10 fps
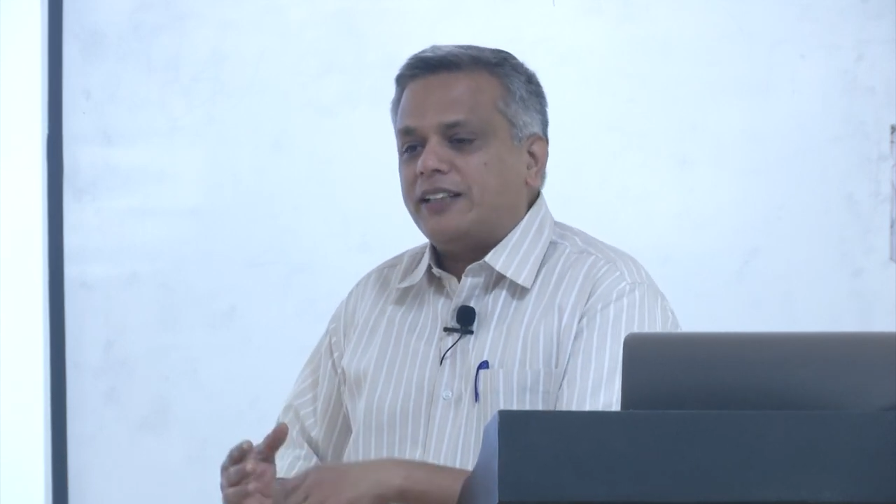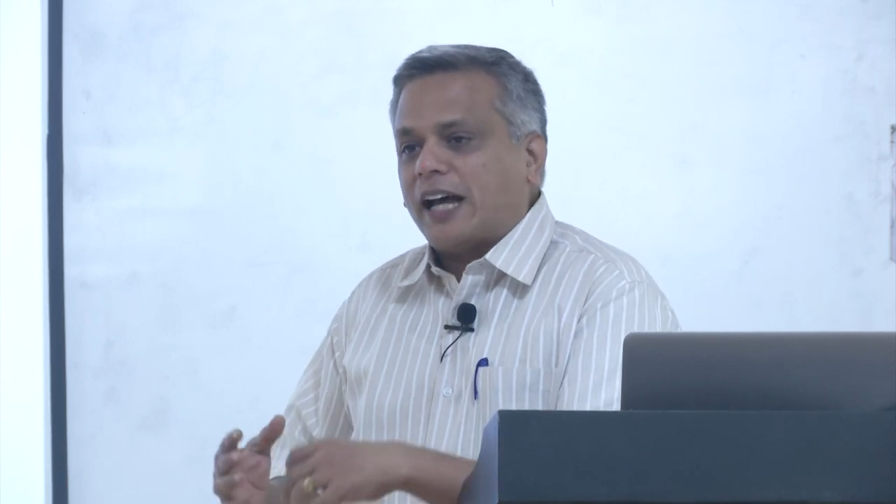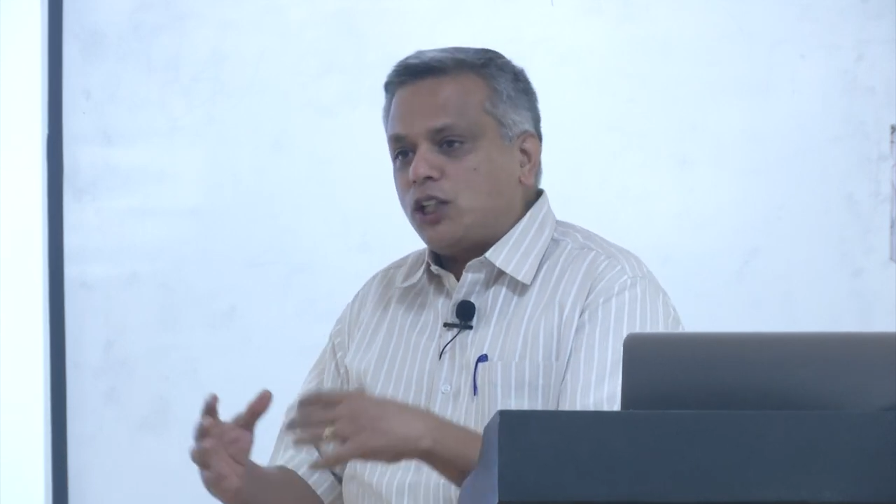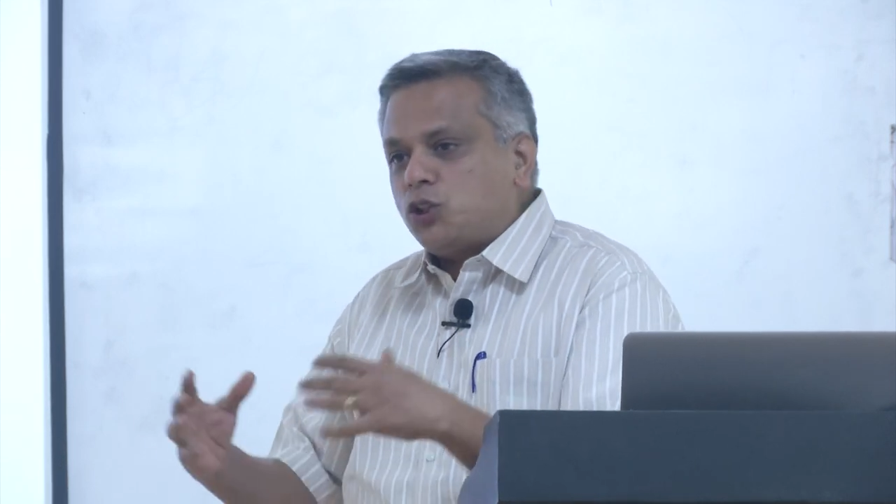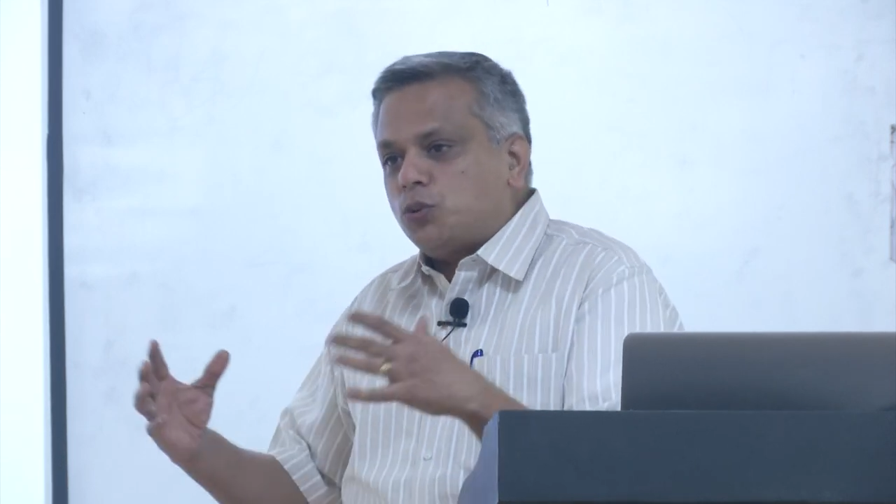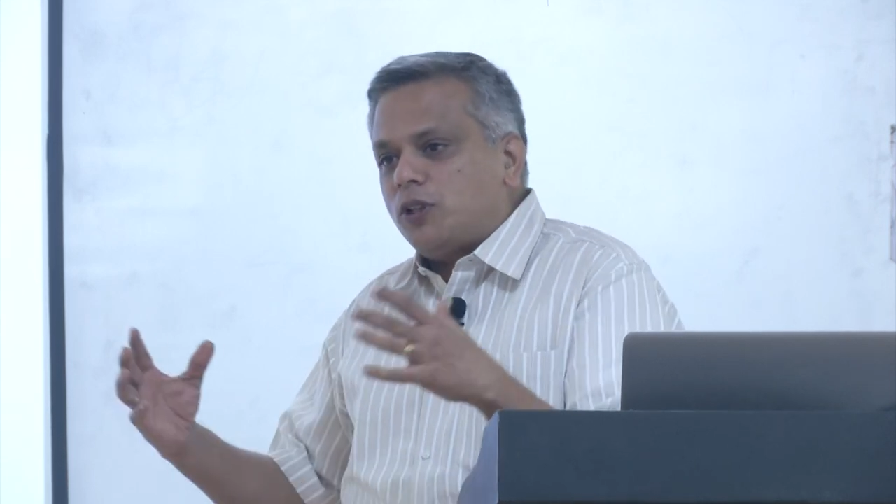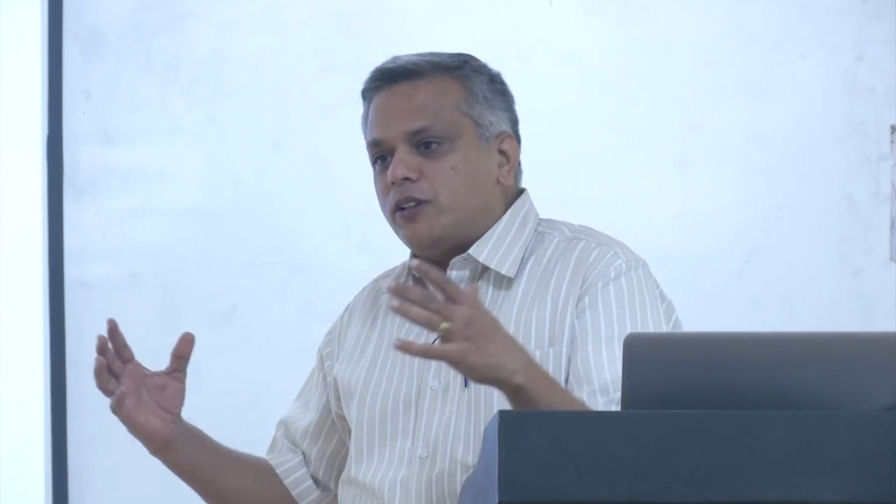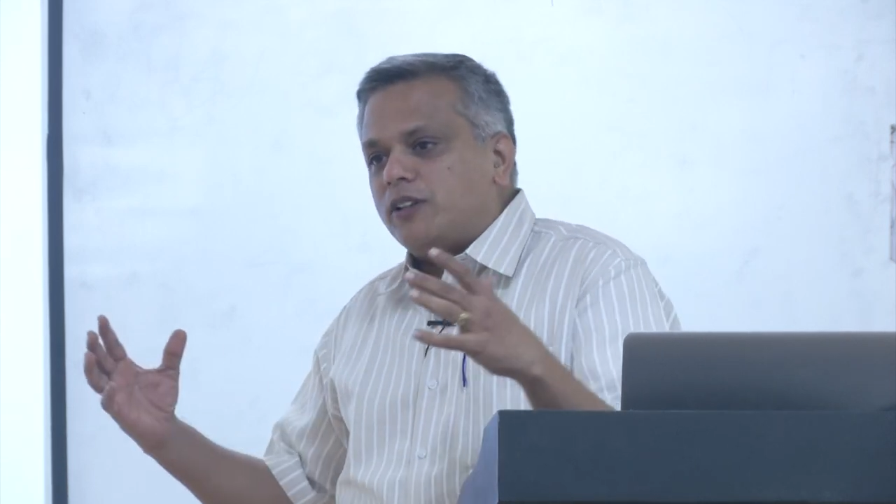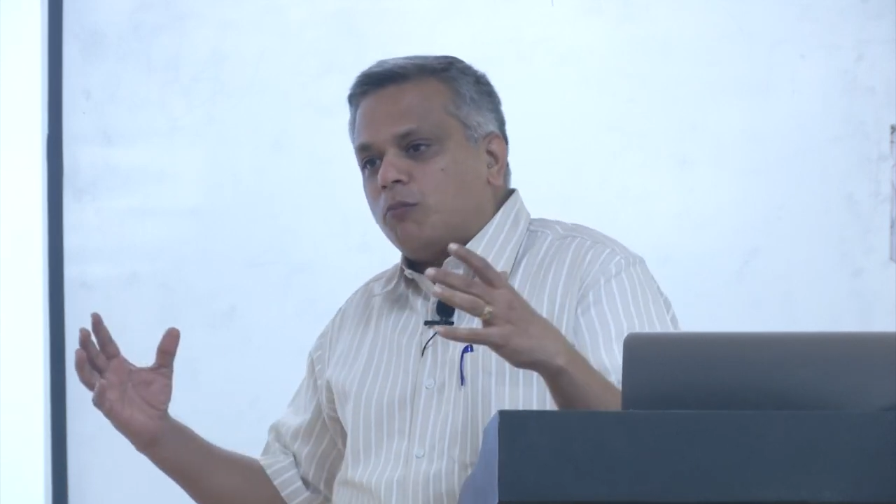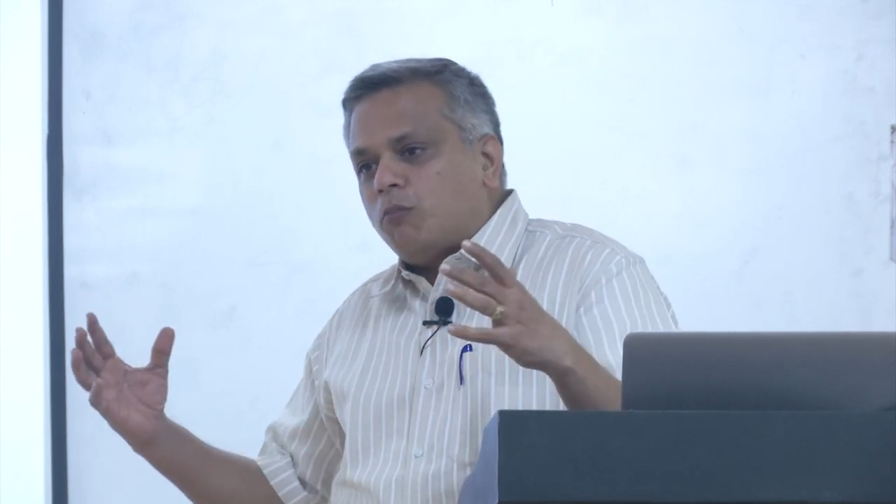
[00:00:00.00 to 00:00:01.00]
the
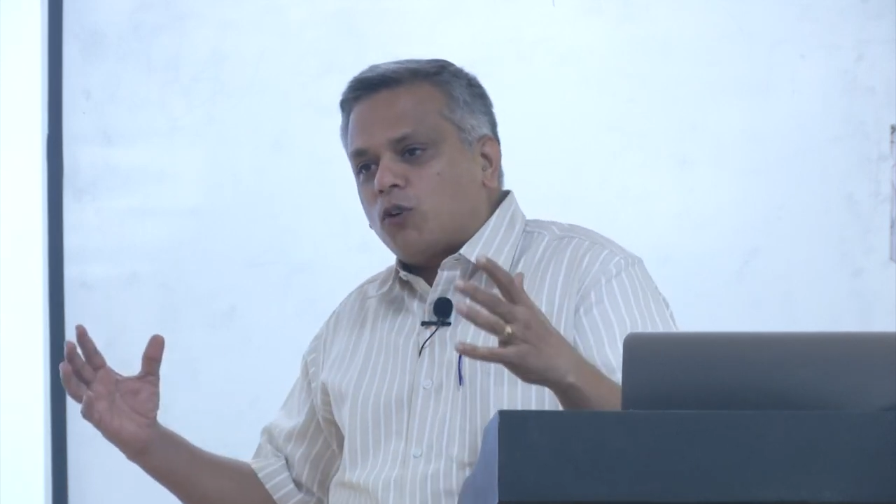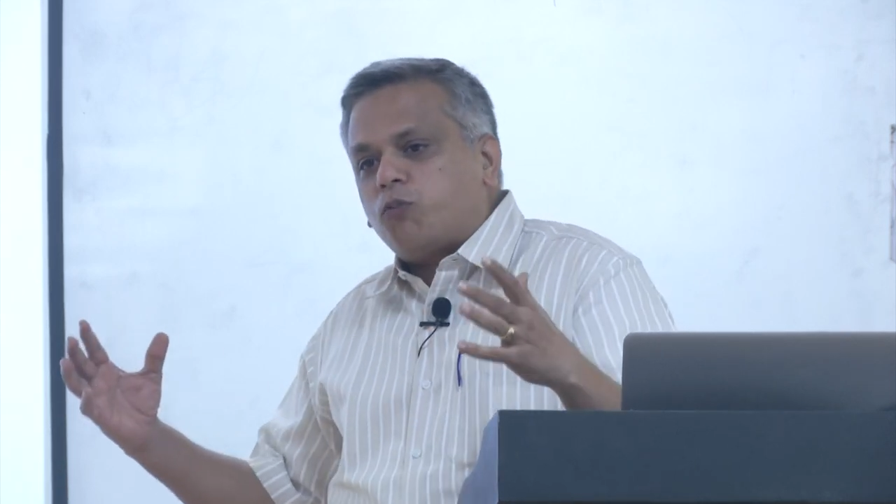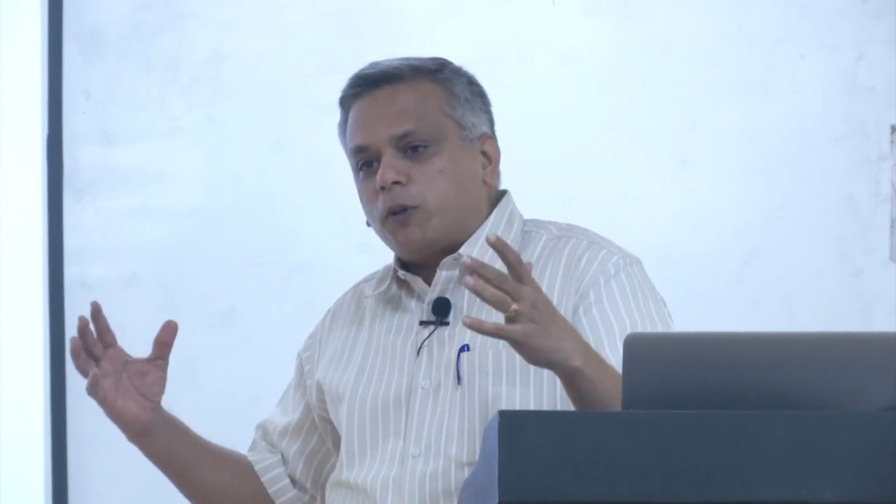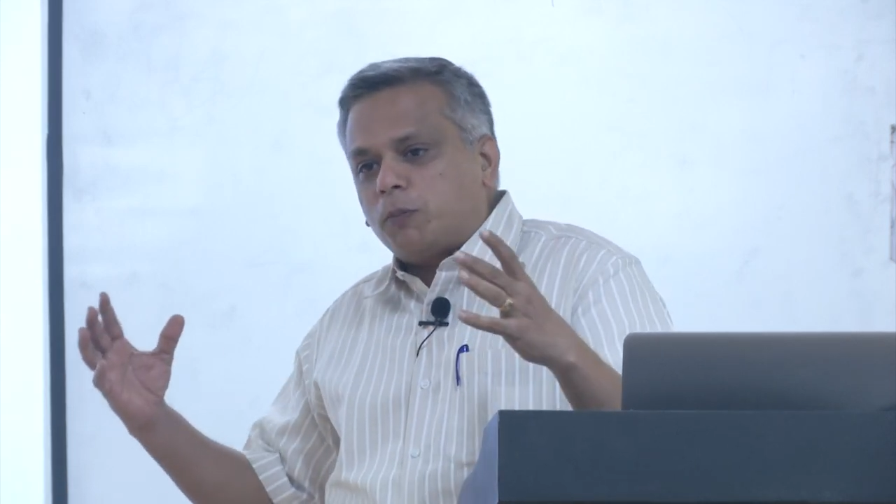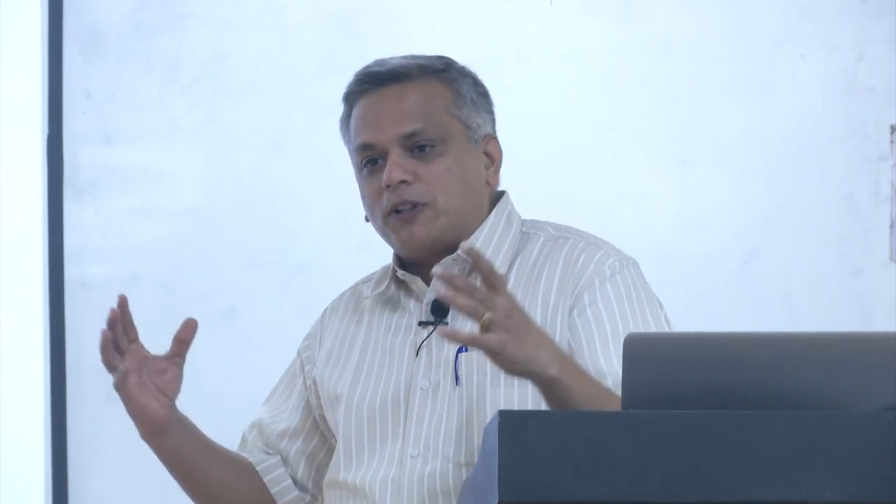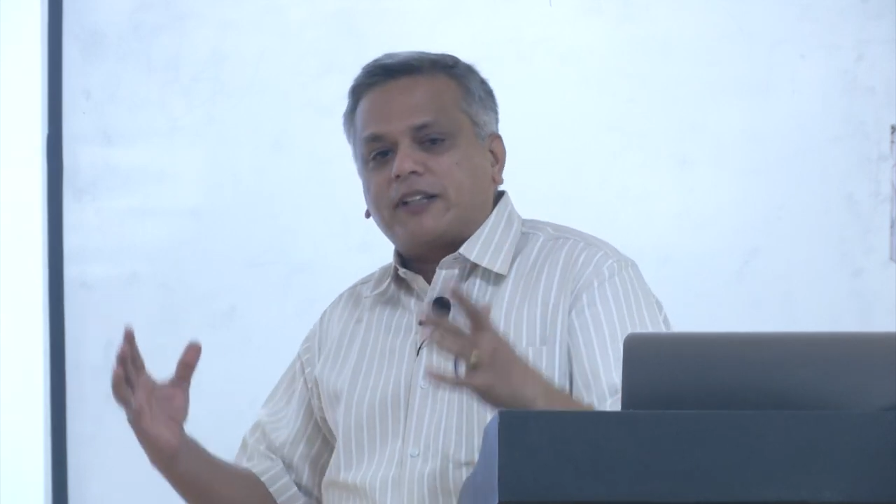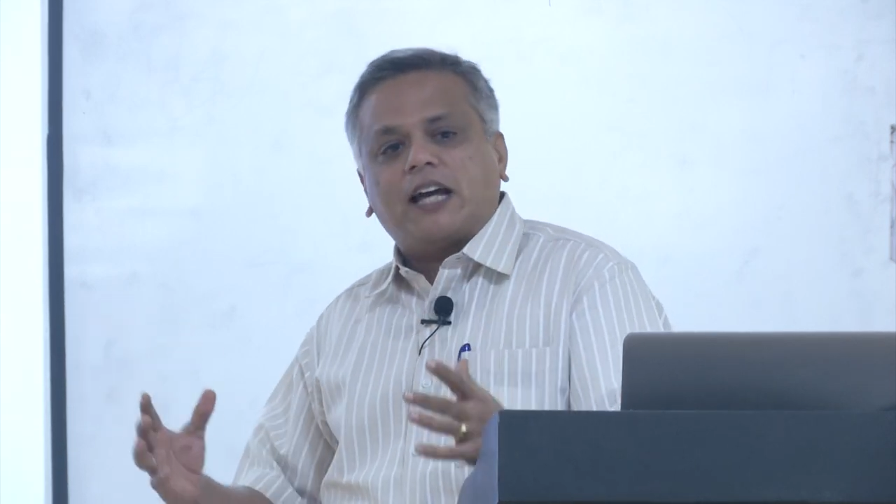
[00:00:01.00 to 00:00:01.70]
actual number of people